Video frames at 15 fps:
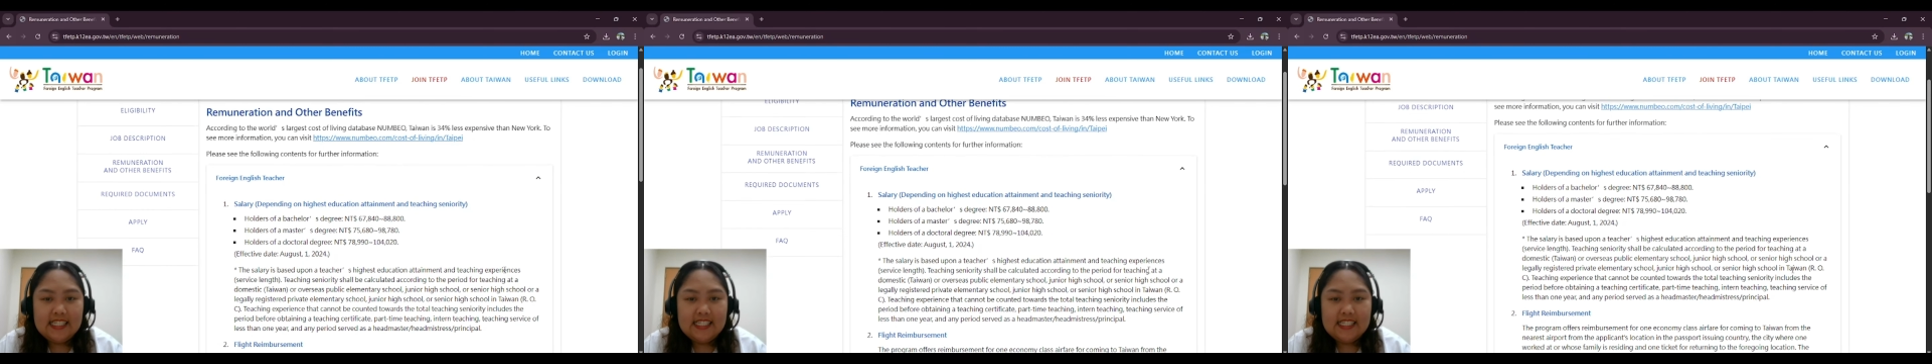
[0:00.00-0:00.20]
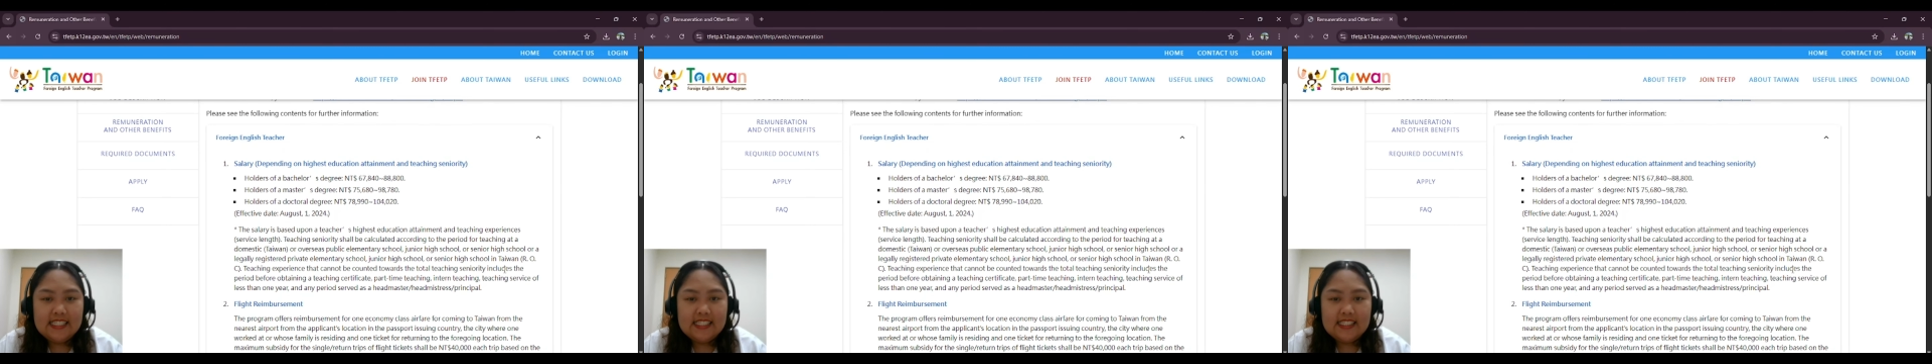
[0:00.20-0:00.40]

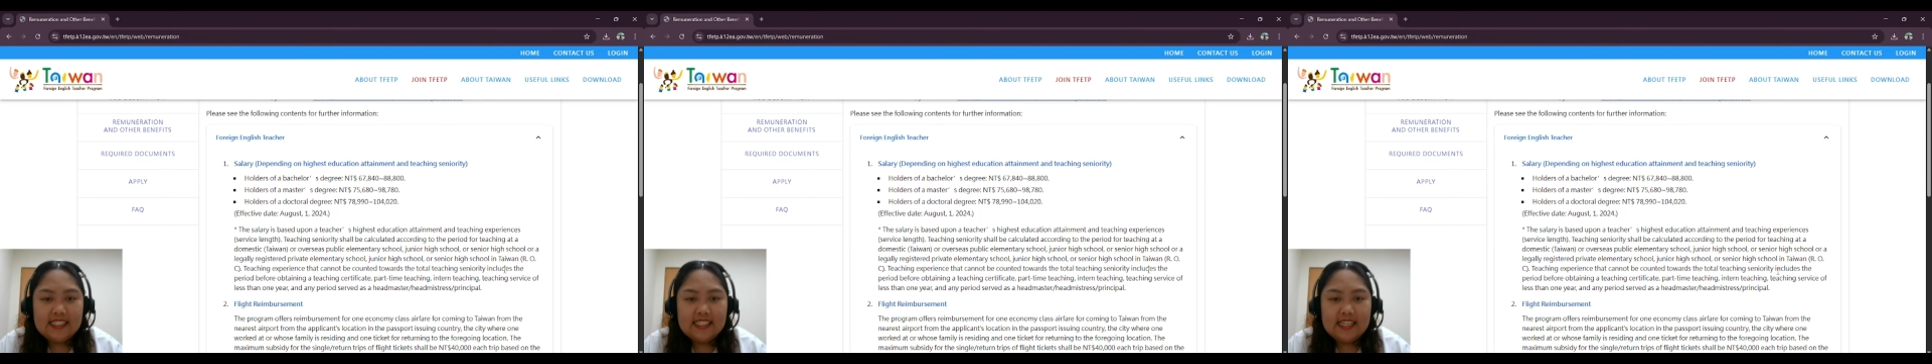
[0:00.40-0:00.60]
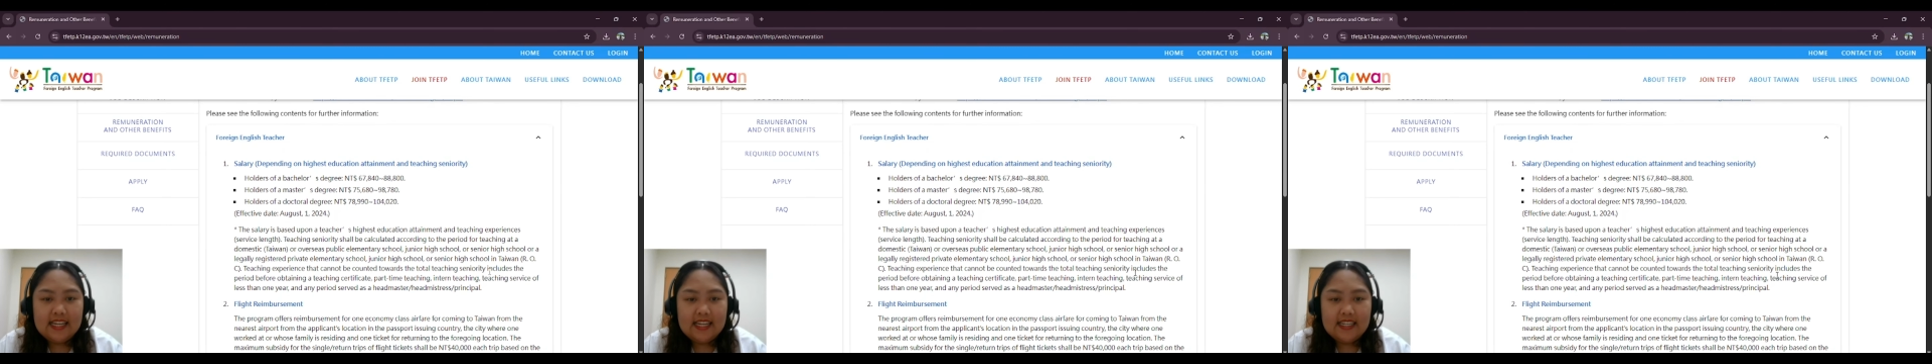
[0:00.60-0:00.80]

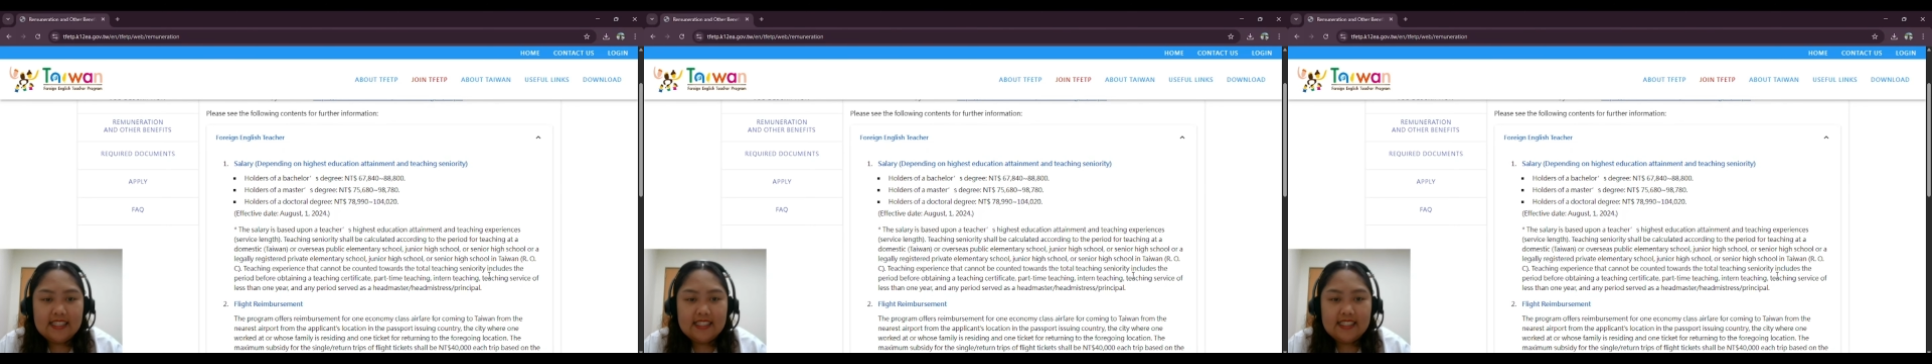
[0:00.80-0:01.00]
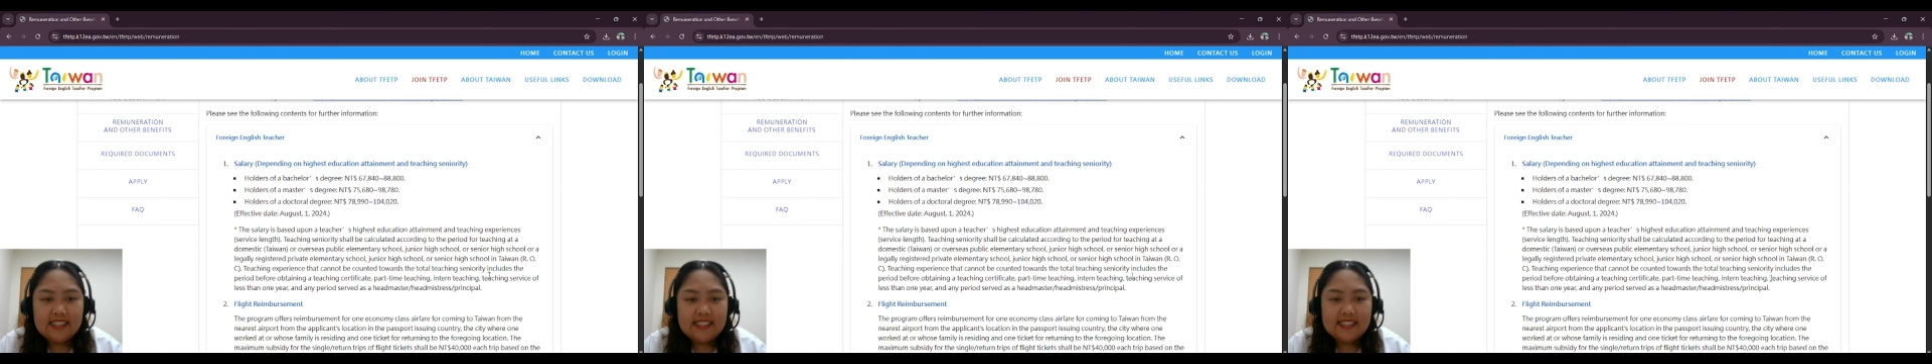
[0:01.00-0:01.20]
is
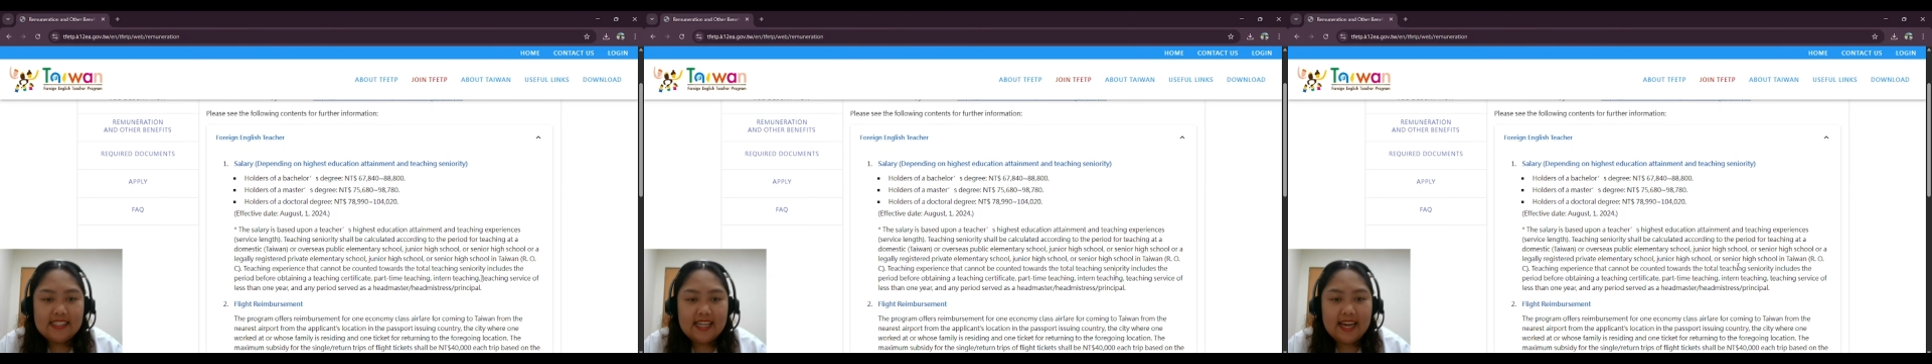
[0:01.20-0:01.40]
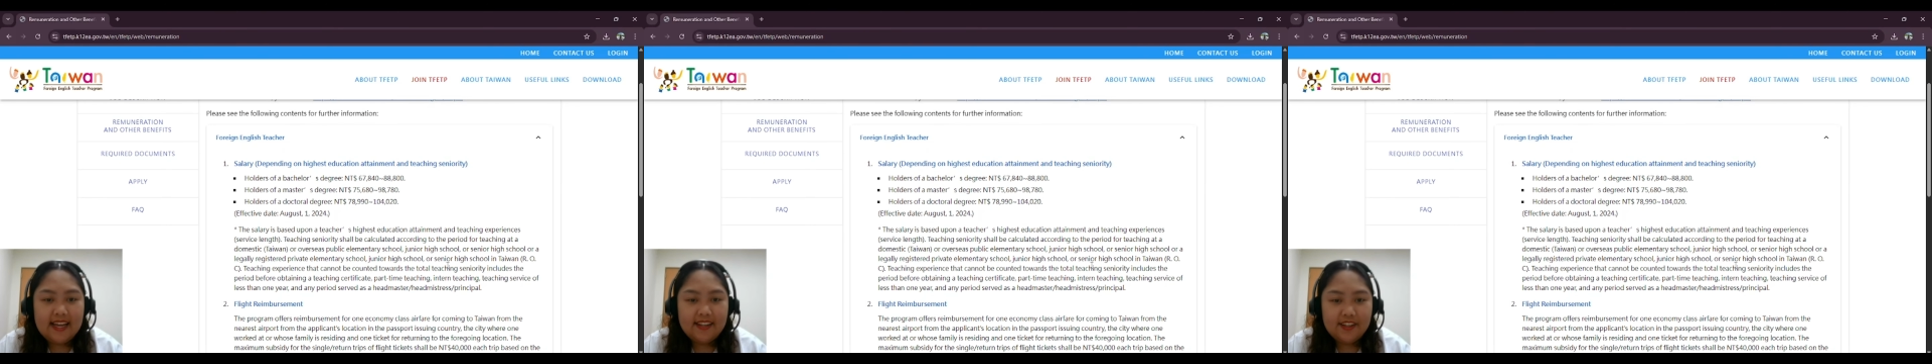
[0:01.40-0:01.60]
the
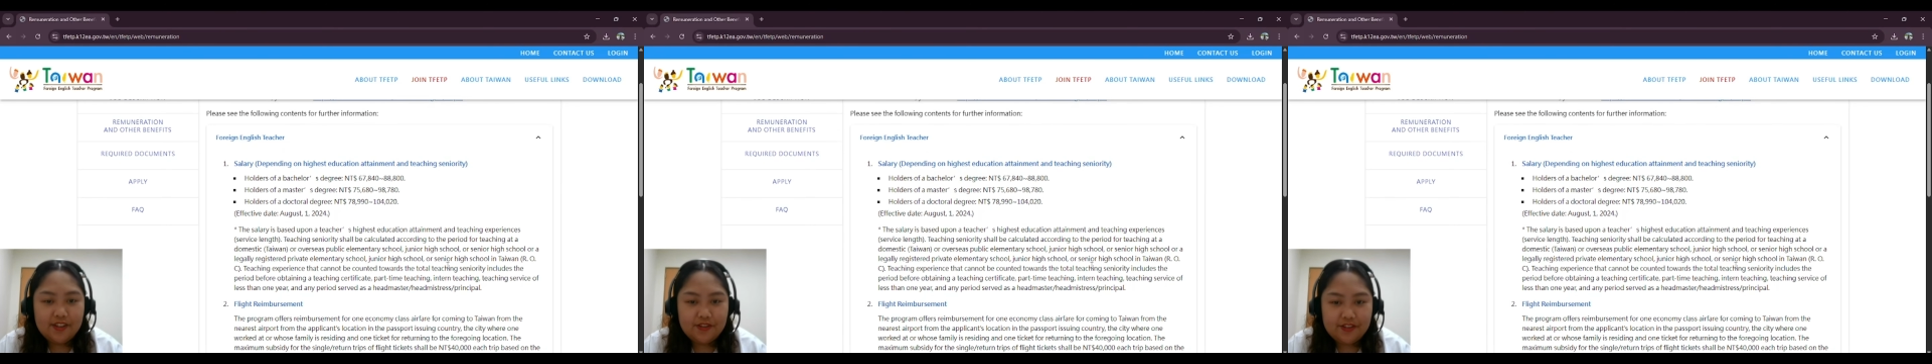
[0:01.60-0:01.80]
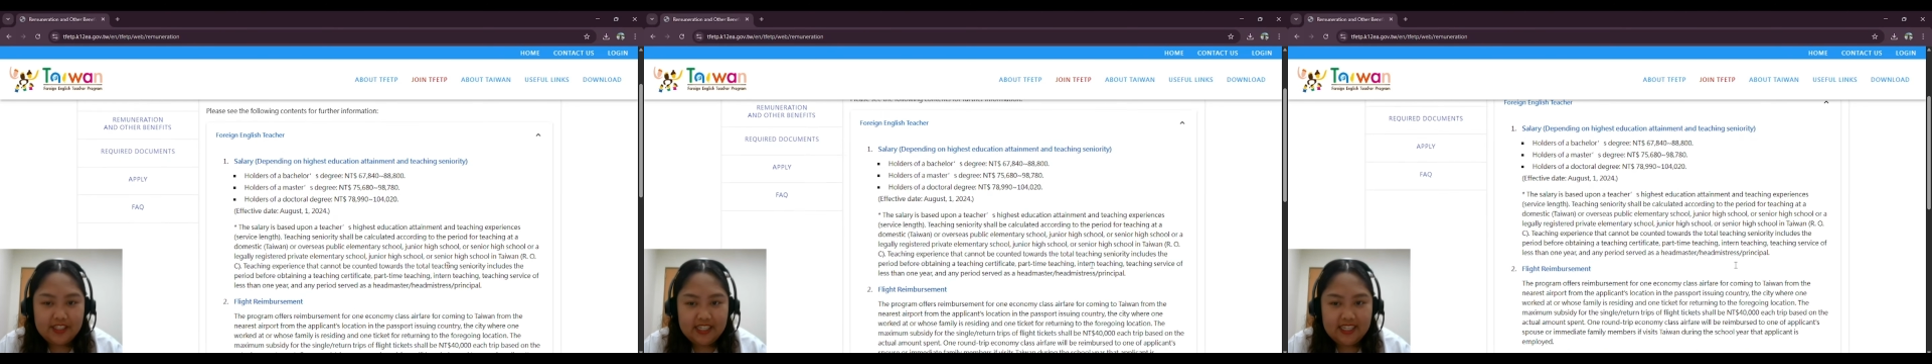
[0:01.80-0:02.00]

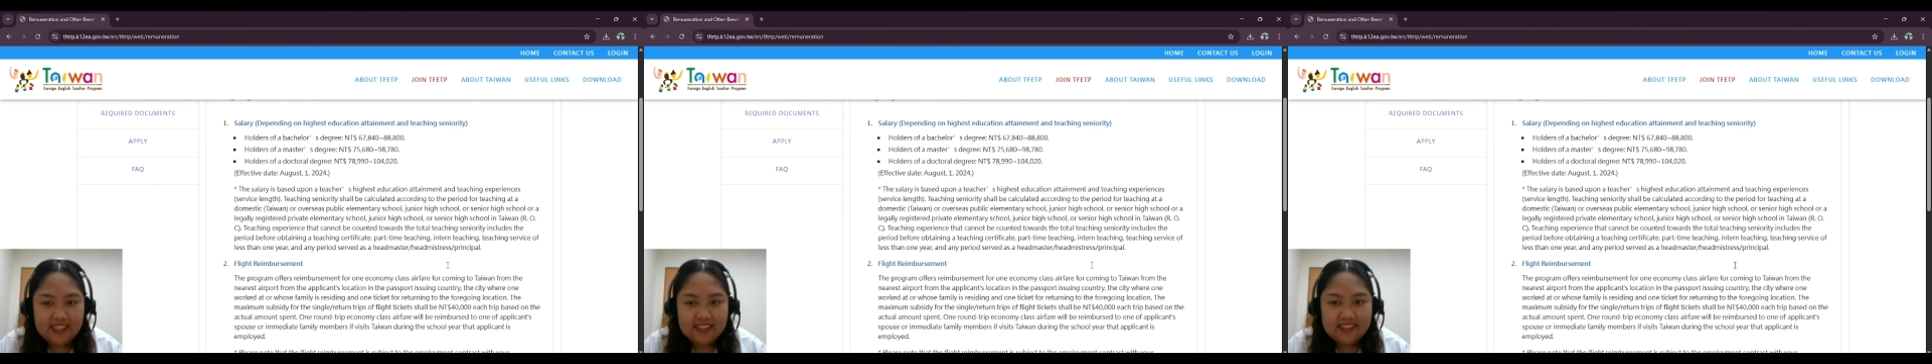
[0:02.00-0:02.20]
salary.